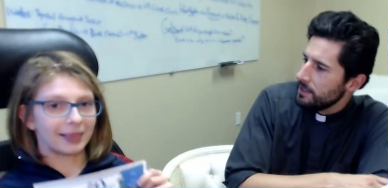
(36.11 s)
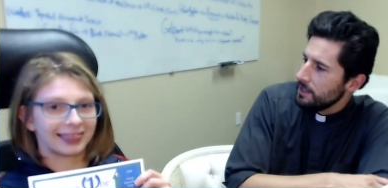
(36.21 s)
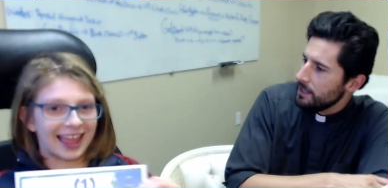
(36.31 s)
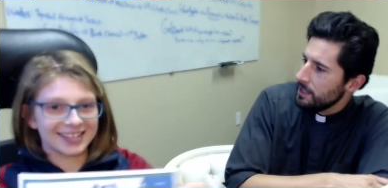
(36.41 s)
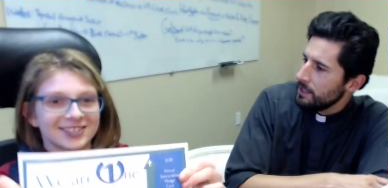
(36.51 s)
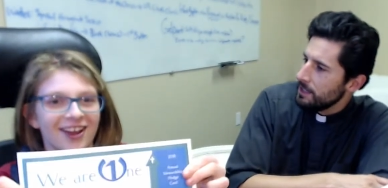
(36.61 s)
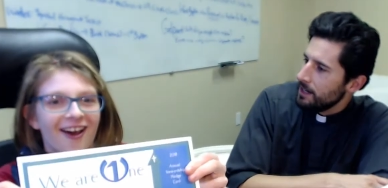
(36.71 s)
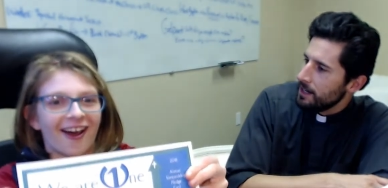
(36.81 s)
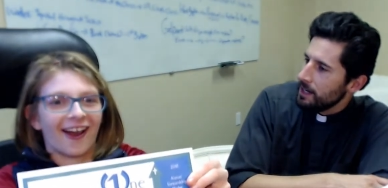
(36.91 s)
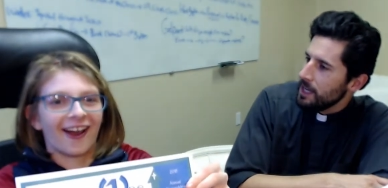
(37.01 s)
Speaker 1: Pledge
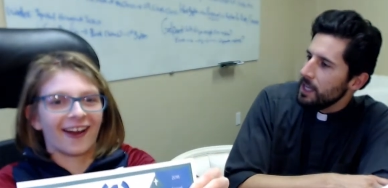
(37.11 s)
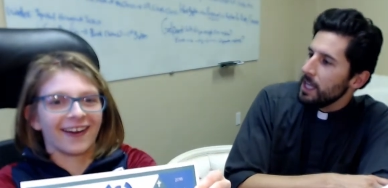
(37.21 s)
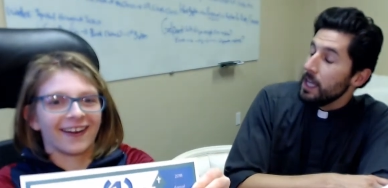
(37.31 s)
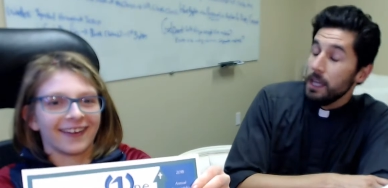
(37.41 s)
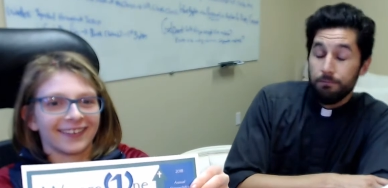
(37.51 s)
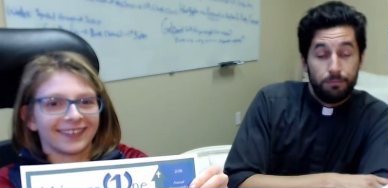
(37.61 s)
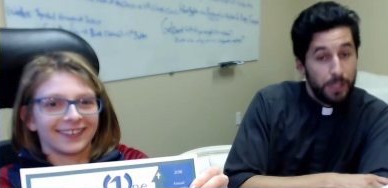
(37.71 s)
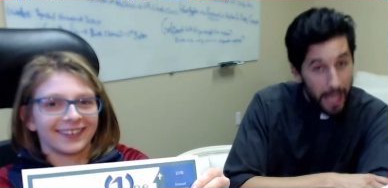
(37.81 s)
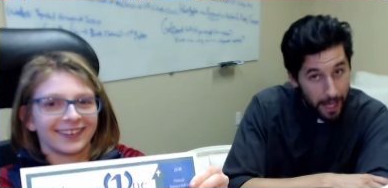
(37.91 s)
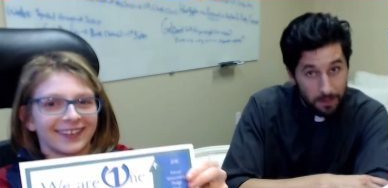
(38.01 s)
card.
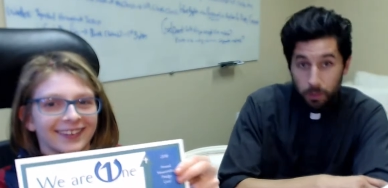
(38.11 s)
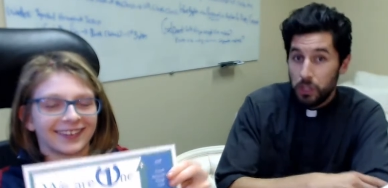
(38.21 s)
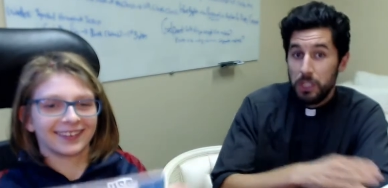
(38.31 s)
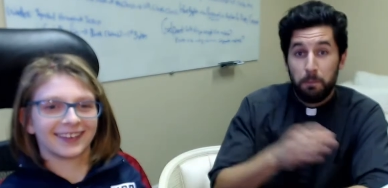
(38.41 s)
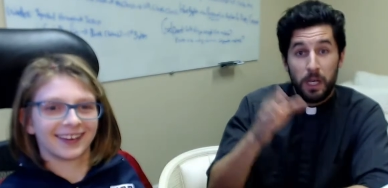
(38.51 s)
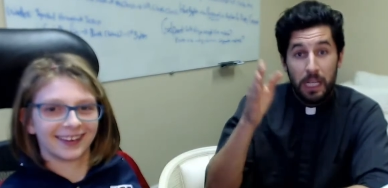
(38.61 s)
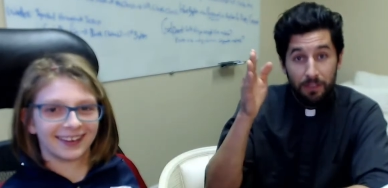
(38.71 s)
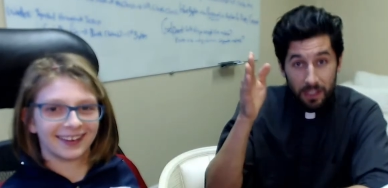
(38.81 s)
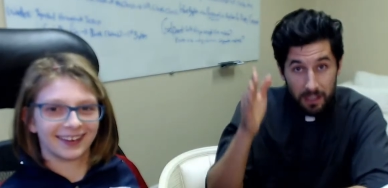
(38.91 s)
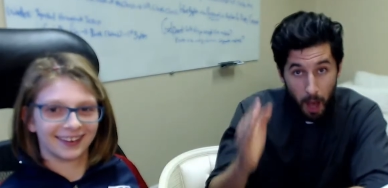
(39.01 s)
Yes, well, she's putting
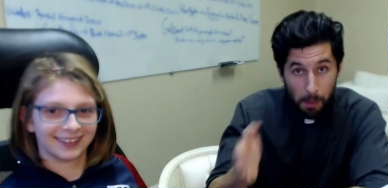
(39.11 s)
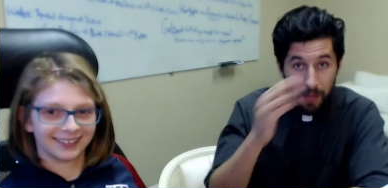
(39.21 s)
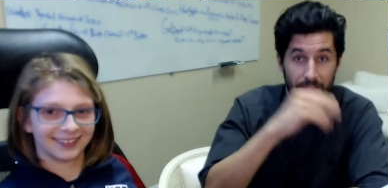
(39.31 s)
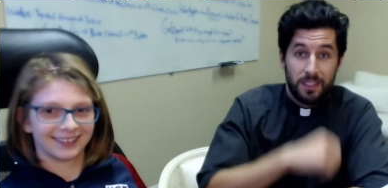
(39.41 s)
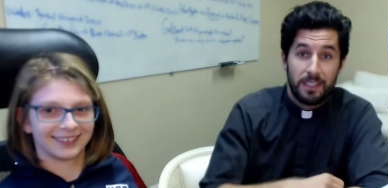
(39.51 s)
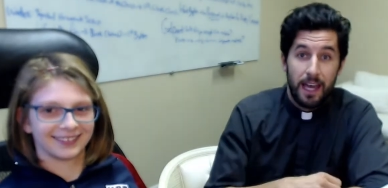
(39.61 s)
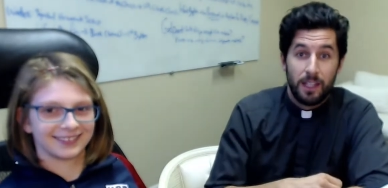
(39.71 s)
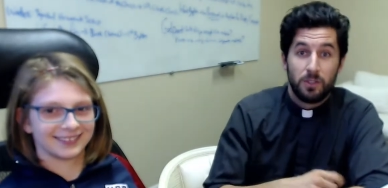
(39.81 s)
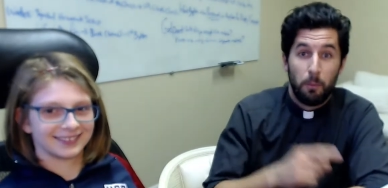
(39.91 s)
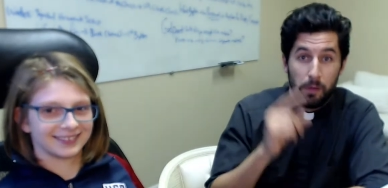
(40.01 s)
even double emphasis on
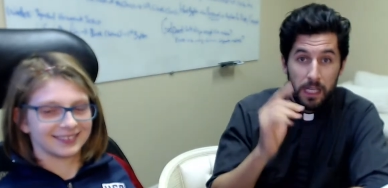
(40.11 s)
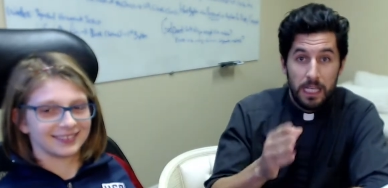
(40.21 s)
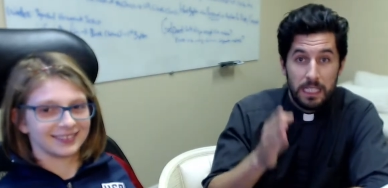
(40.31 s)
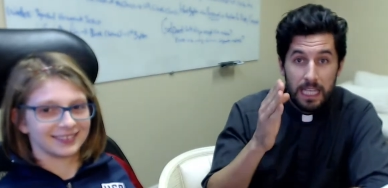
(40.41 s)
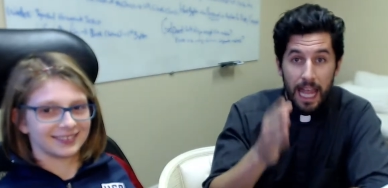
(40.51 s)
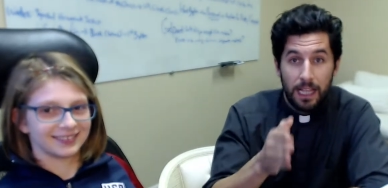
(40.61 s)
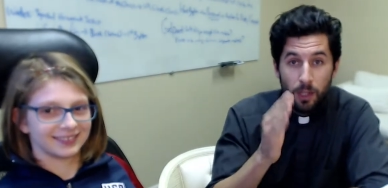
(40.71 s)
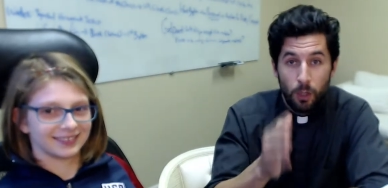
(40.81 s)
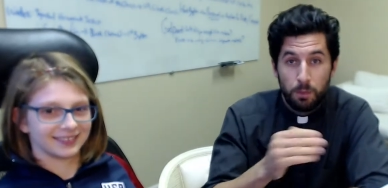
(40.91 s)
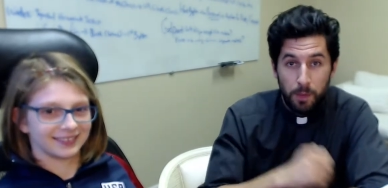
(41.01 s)
it. So please get
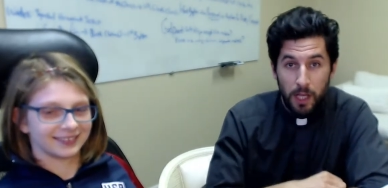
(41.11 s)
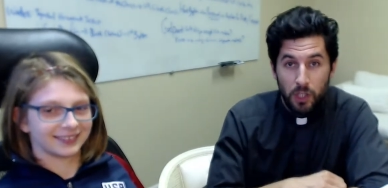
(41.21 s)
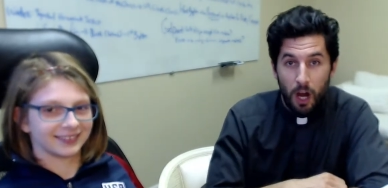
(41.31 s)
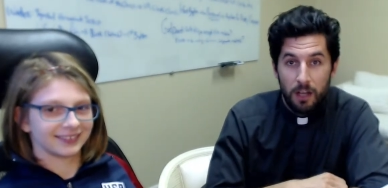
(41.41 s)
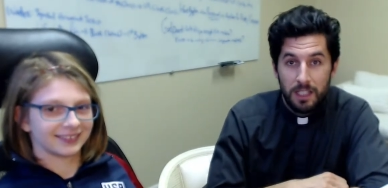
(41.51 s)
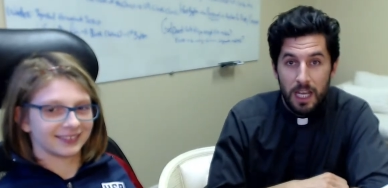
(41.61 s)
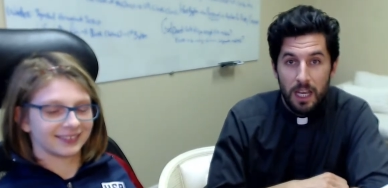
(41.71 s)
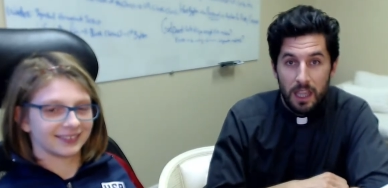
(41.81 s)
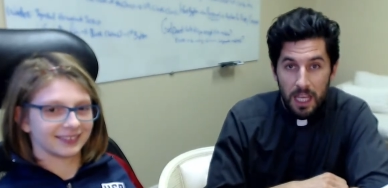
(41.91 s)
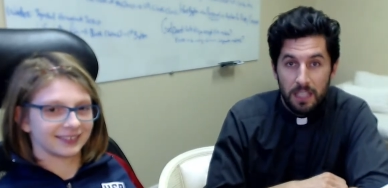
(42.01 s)
those pledge cards
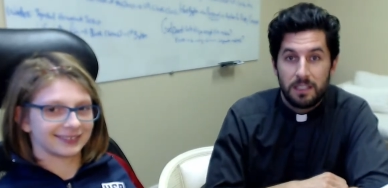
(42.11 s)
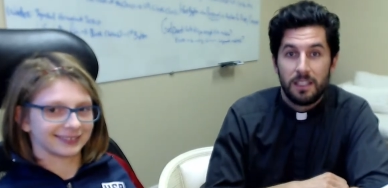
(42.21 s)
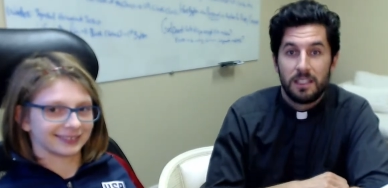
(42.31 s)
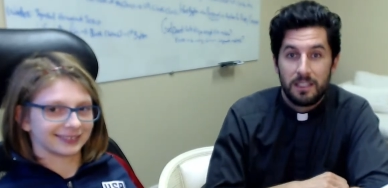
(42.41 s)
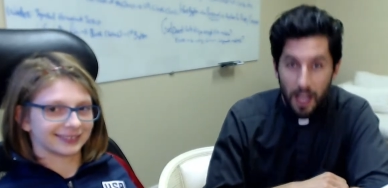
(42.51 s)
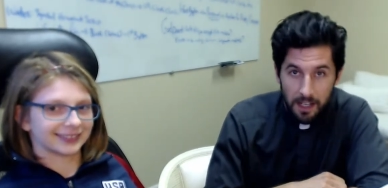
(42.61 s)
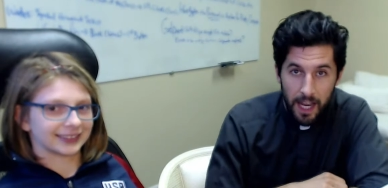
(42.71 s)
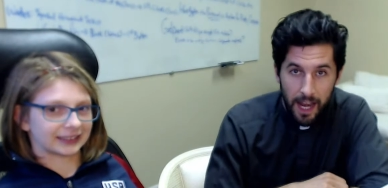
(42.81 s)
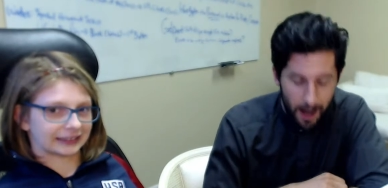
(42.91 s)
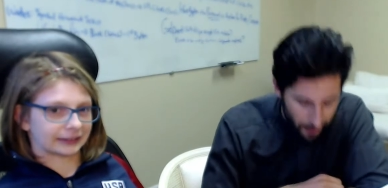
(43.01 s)
in this
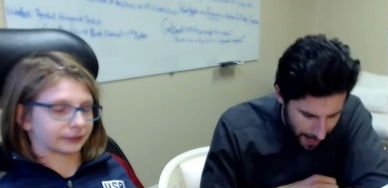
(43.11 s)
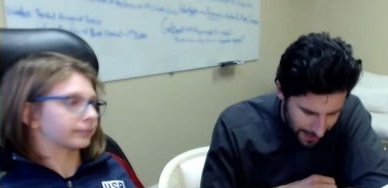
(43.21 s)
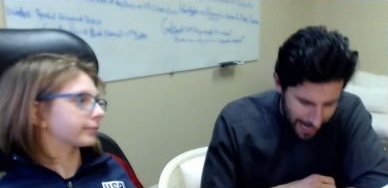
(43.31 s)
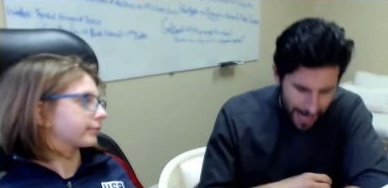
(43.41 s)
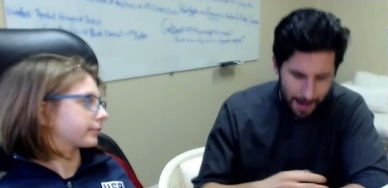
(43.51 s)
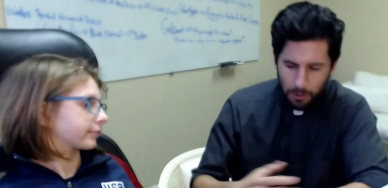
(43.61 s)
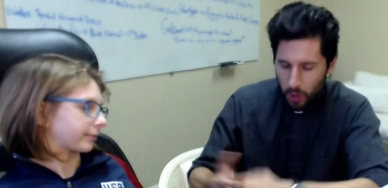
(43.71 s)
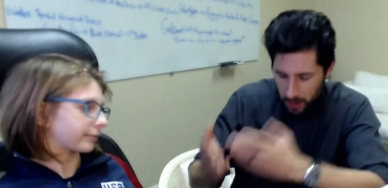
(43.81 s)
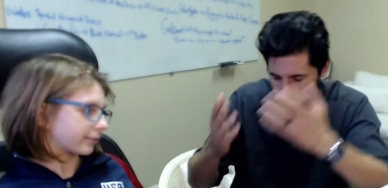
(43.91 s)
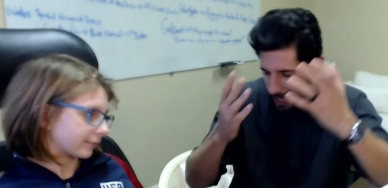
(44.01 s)
Sunday. All right, and I'm
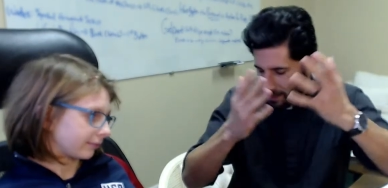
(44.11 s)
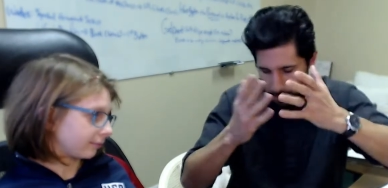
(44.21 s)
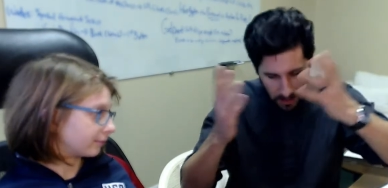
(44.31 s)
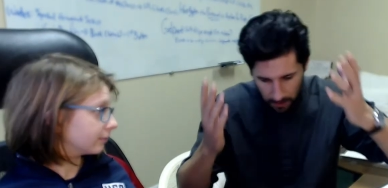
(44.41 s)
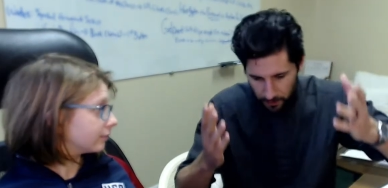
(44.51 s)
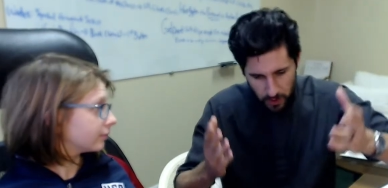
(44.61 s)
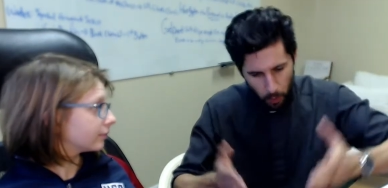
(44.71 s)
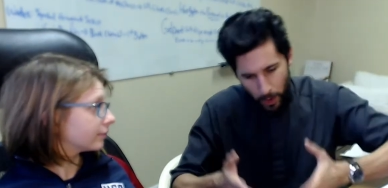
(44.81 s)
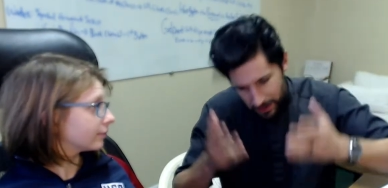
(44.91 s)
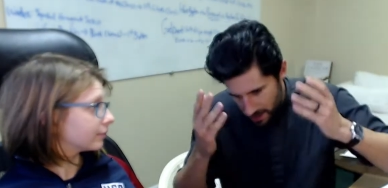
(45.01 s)
sure they got something different. So
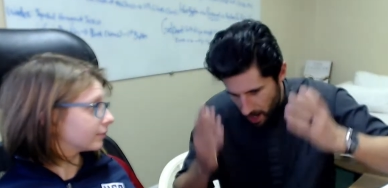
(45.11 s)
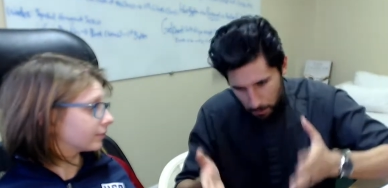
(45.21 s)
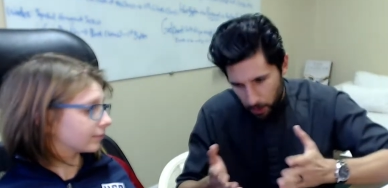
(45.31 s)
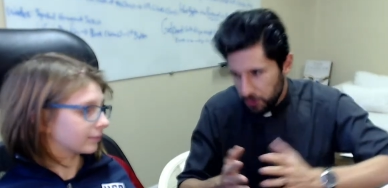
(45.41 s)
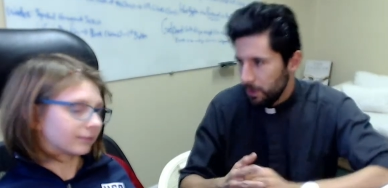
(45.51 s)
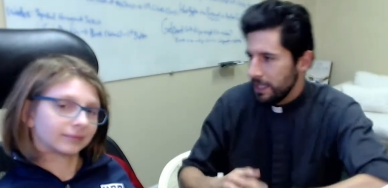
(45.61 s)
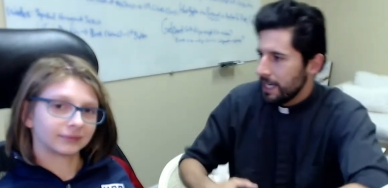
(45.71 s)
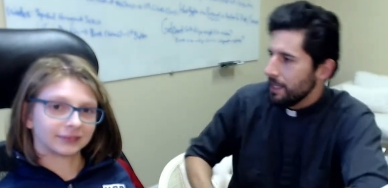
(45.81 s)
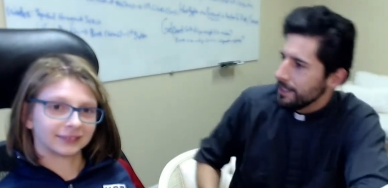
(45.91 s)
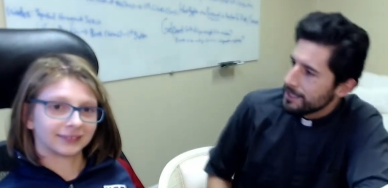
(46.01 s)
what's number three?
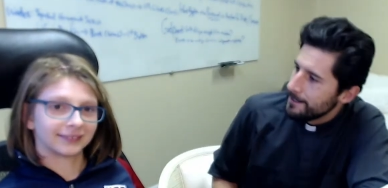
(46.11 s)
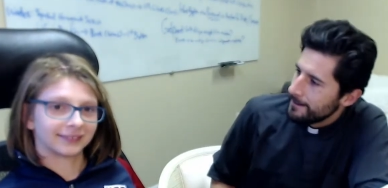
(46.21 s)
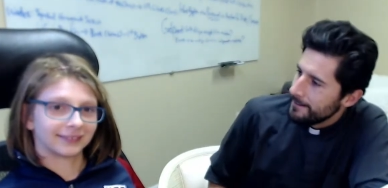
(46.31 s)
Tell us.